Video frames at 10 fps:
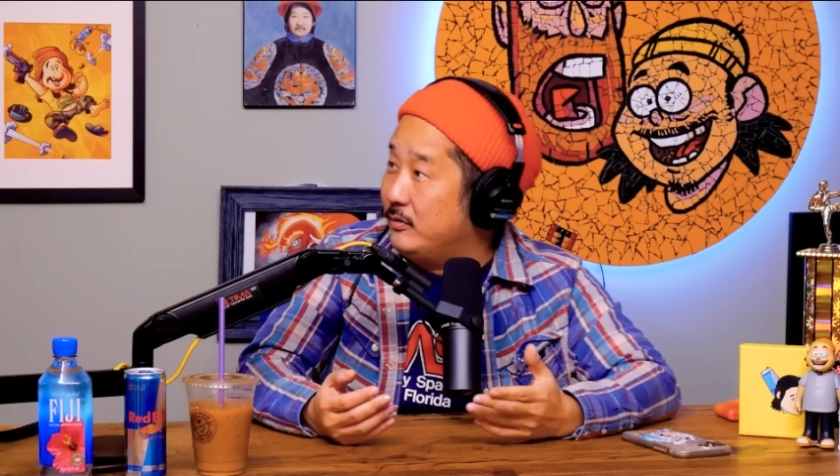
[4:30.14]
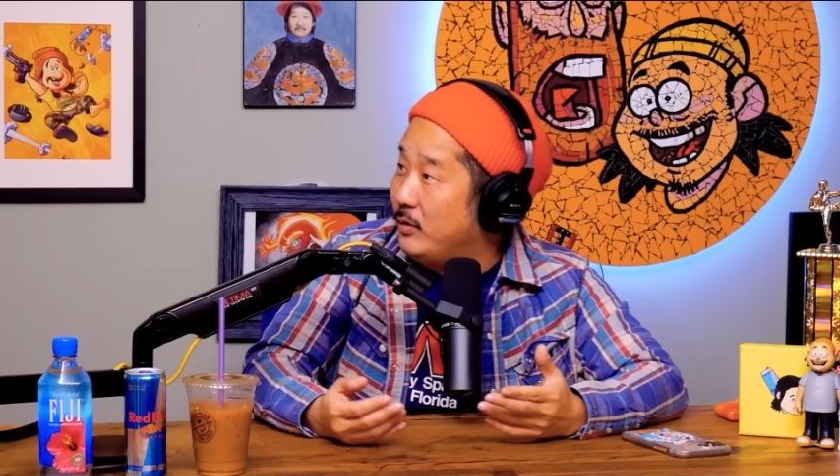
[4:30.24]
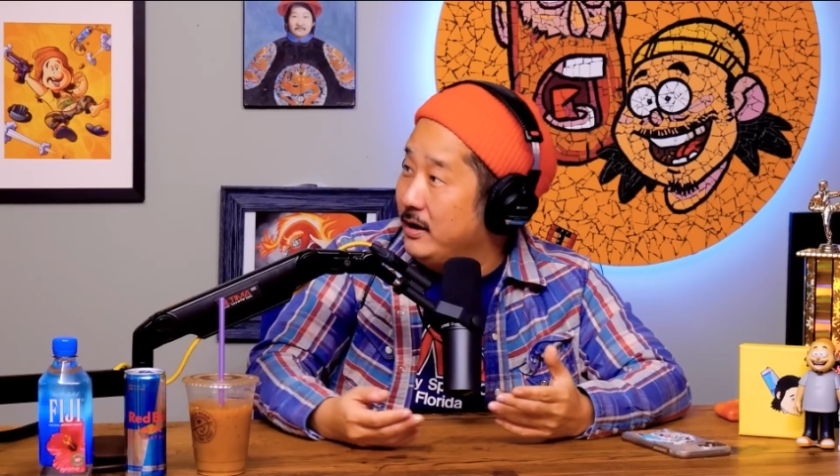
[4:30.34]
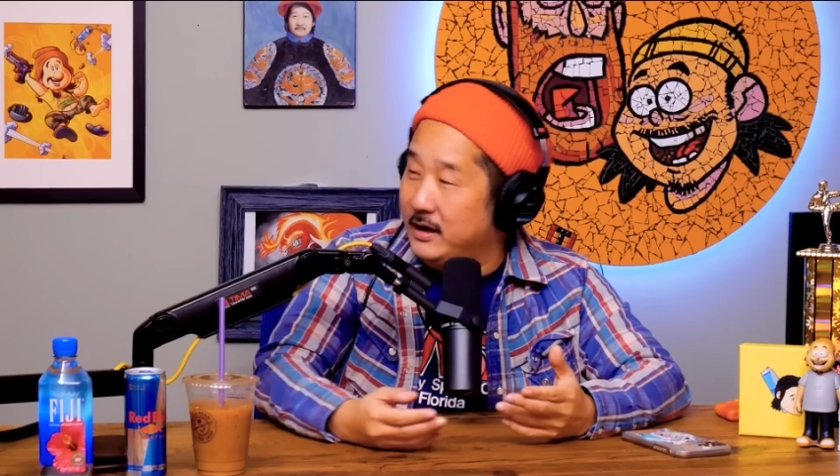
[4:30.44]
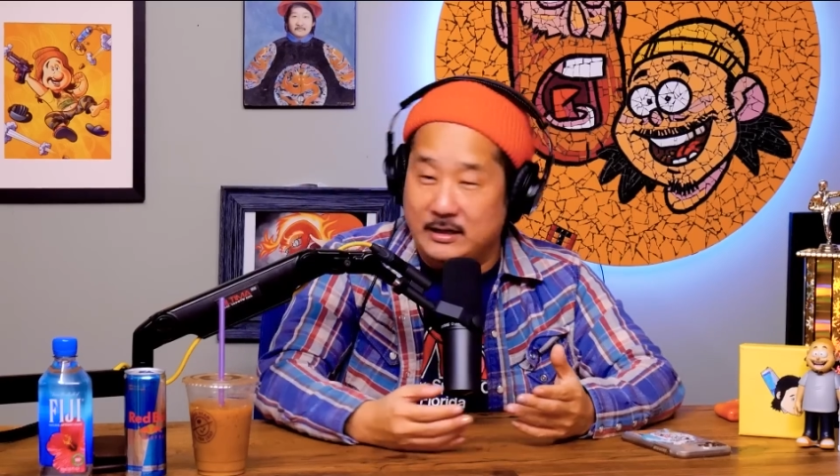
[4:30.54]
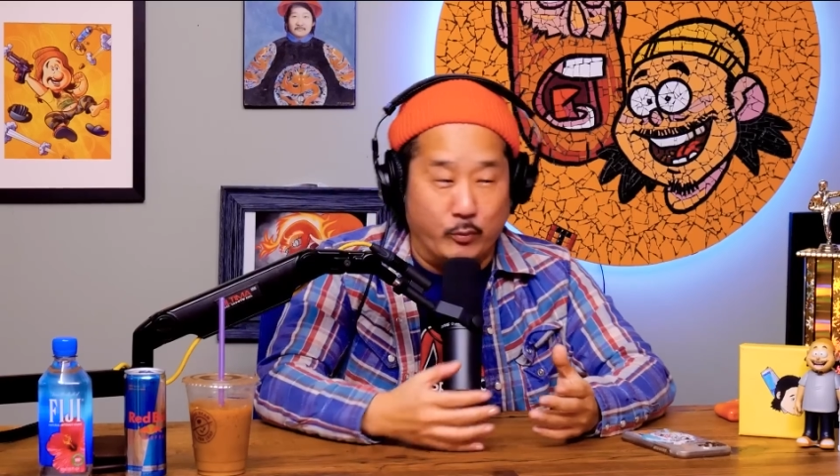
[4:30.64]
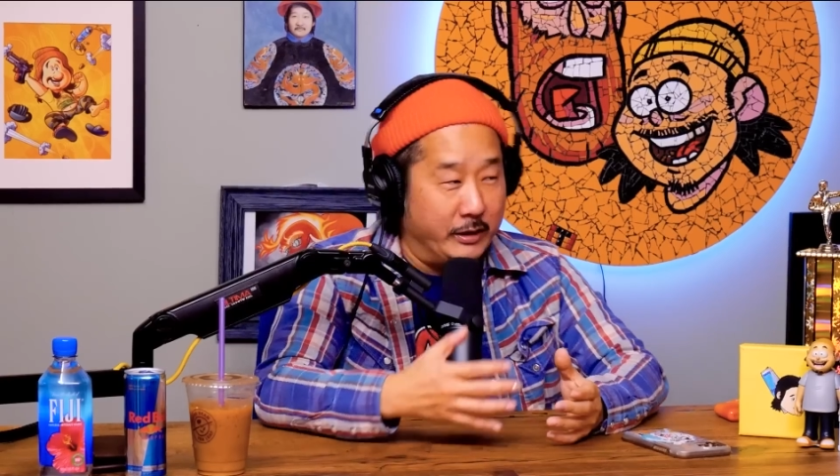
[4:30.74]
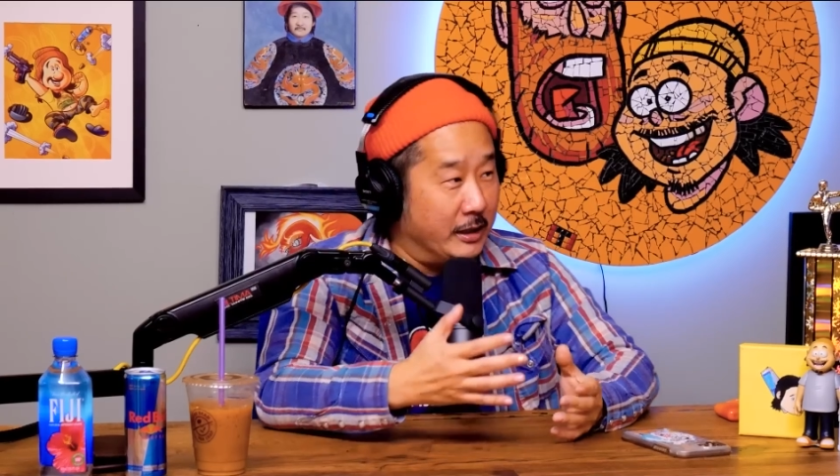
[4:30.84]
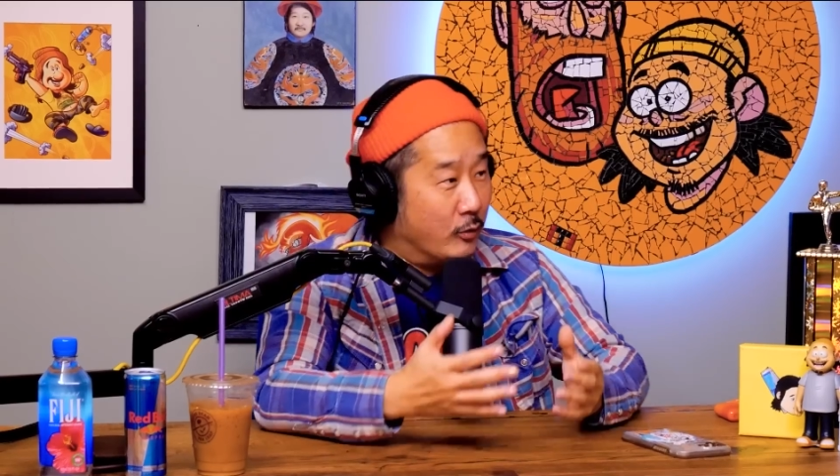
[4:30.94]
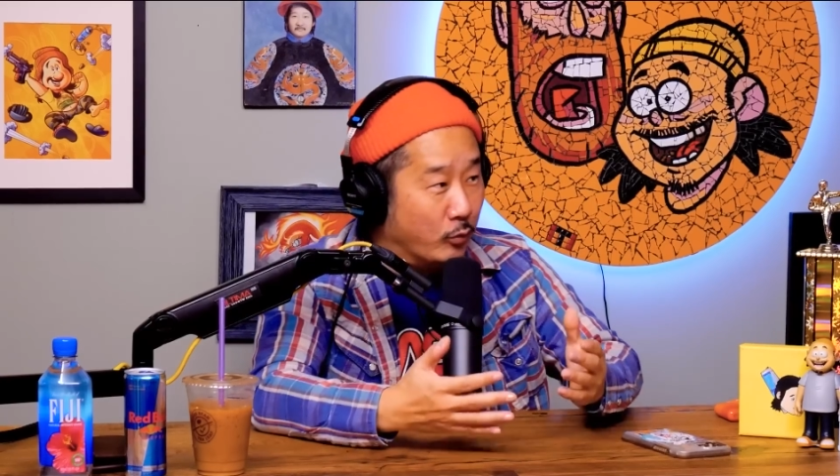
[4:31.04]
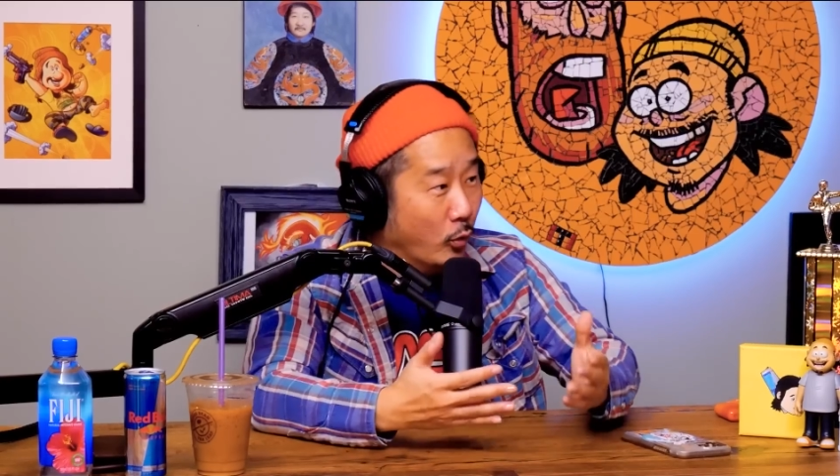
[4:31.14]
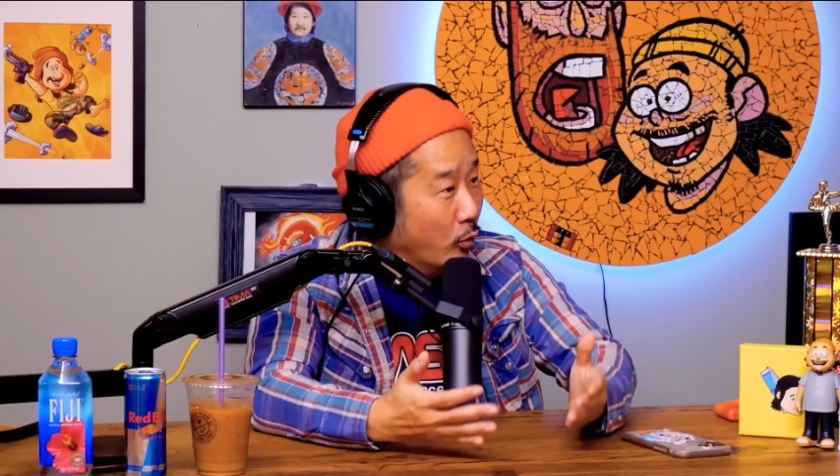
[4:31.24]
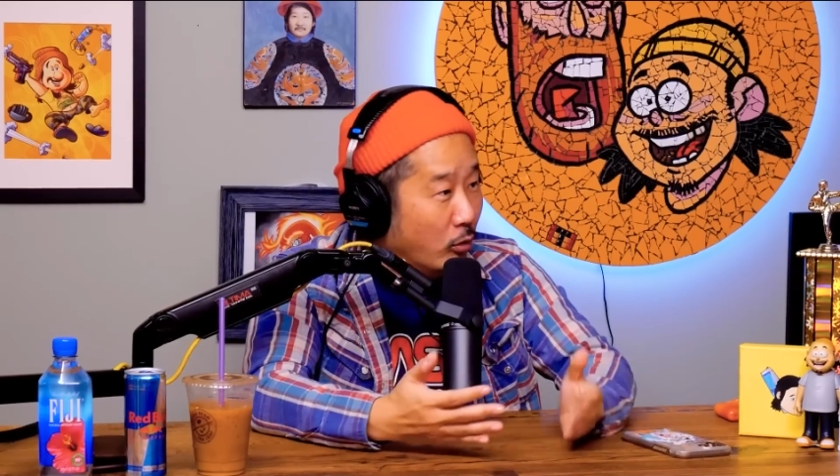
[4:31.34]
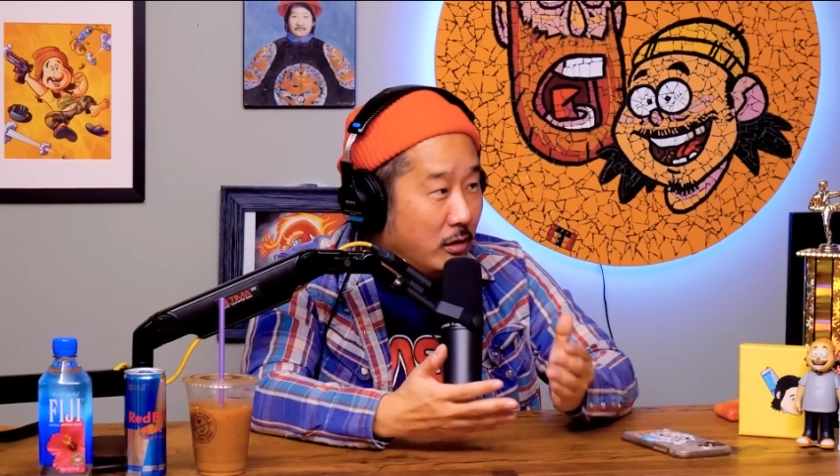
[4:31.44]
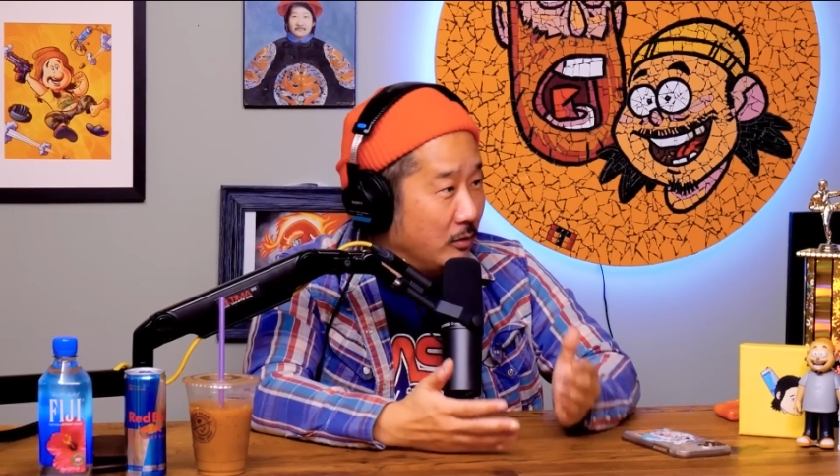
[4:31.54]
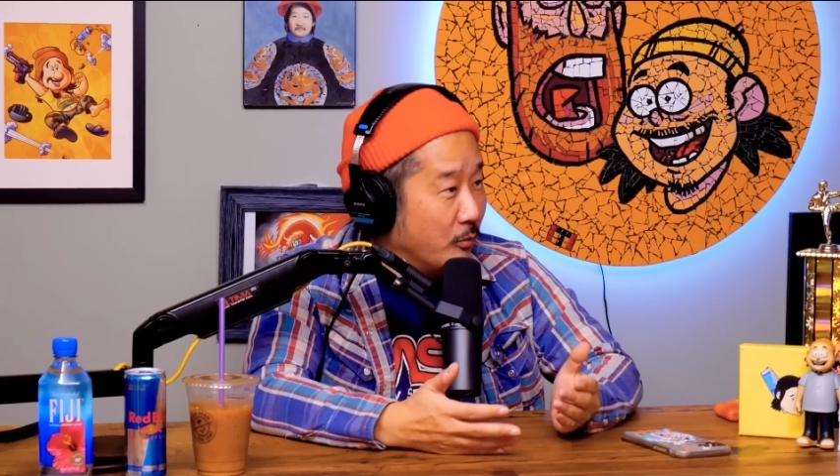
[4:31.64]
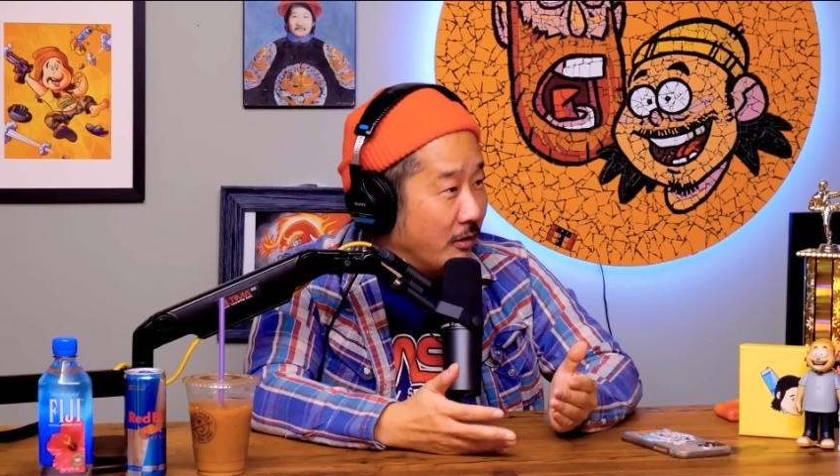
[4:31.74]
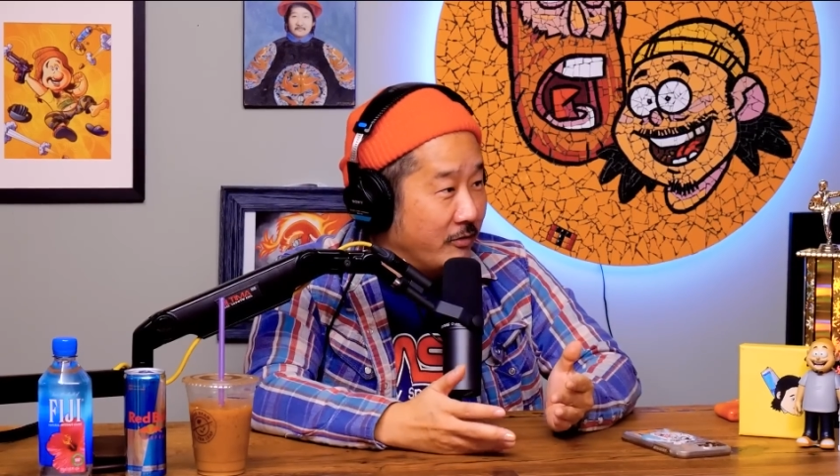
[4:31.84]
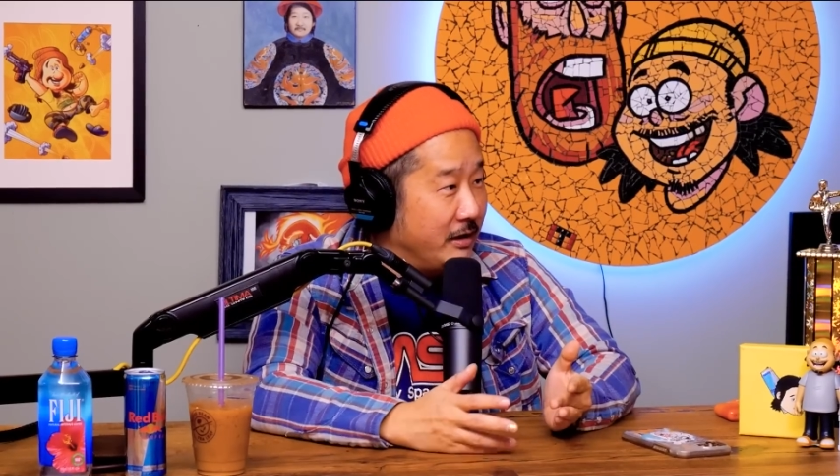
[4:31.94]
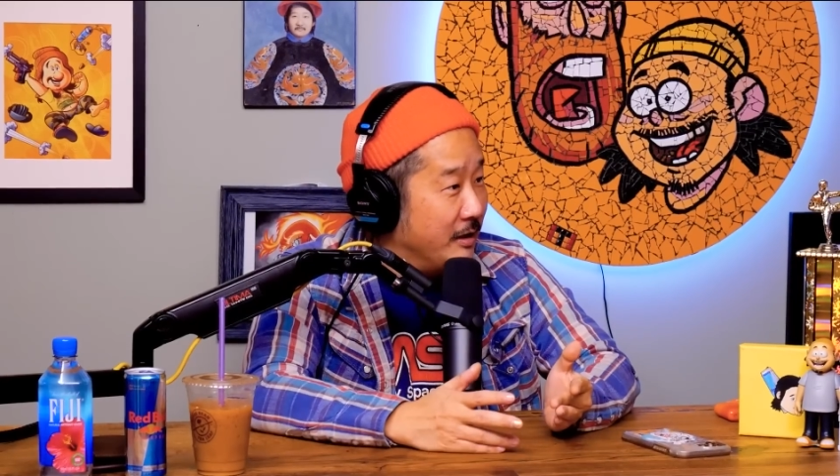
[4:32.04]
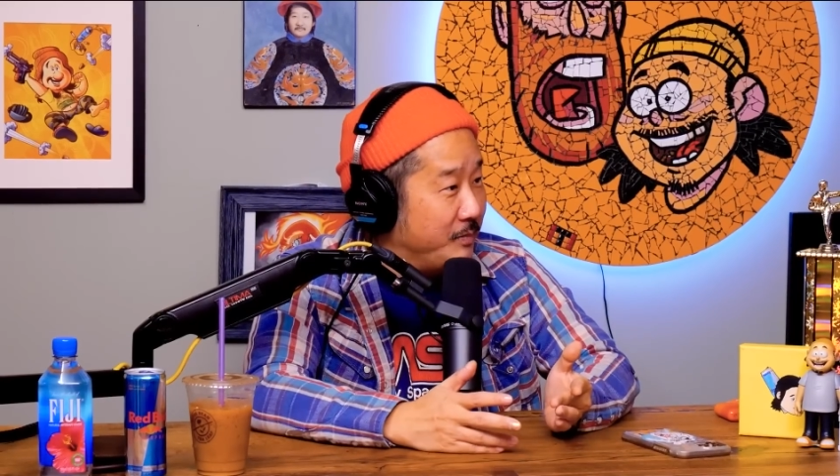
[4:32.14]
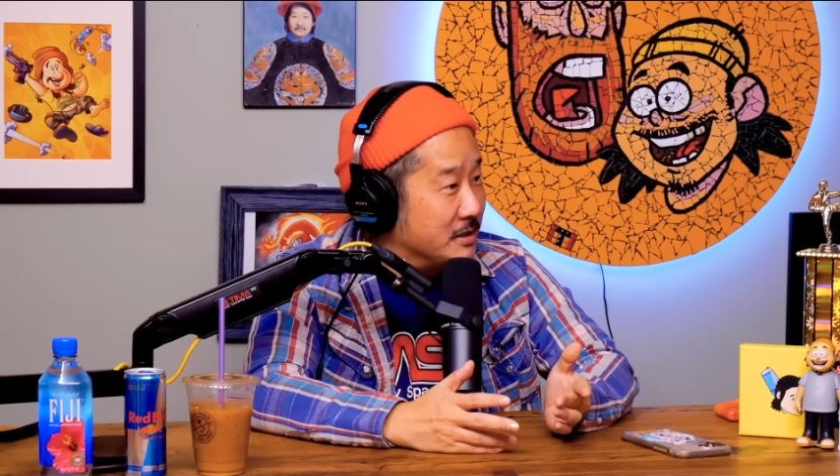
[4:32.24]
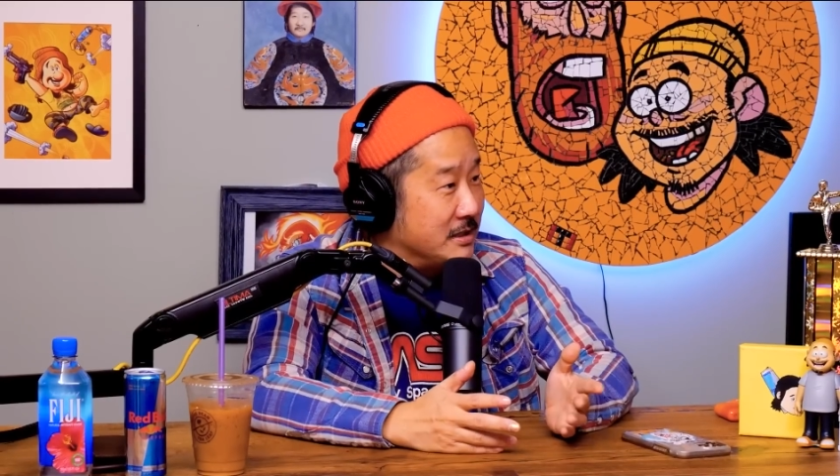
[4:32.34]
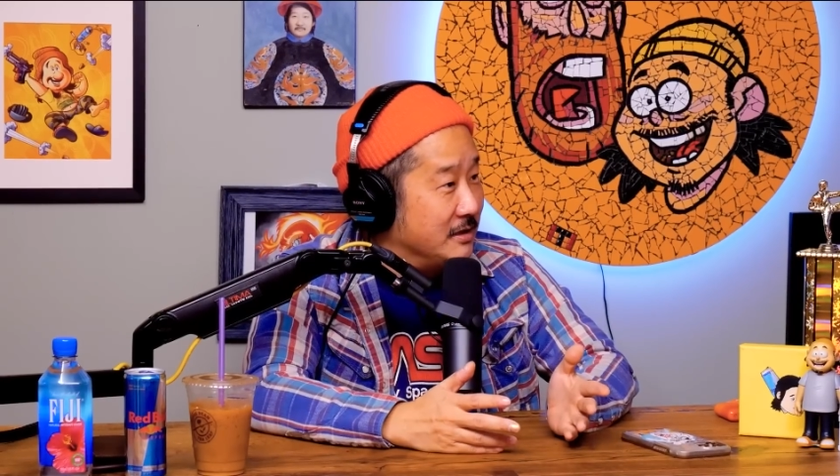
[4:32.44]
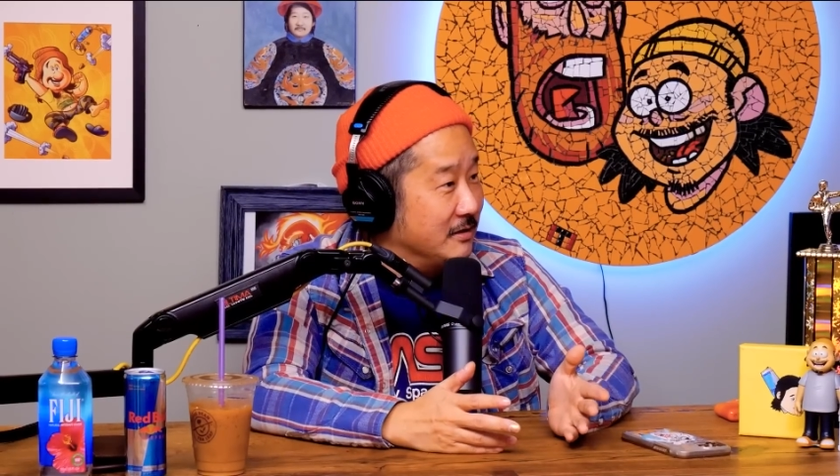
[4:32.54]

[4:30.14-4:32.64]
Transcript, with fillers: right. And yeah. we're eating gruel, whatever the hippies eat.